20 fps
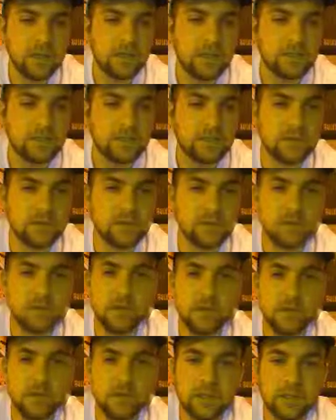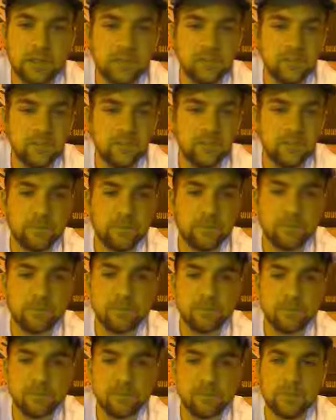So
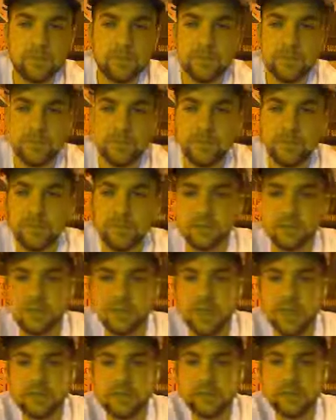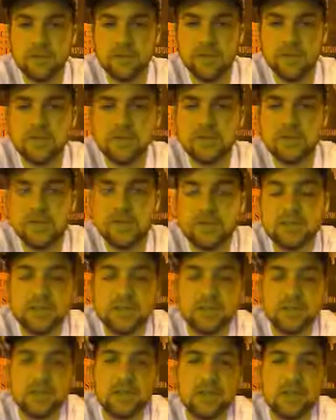here's the picture of cash flow and assets.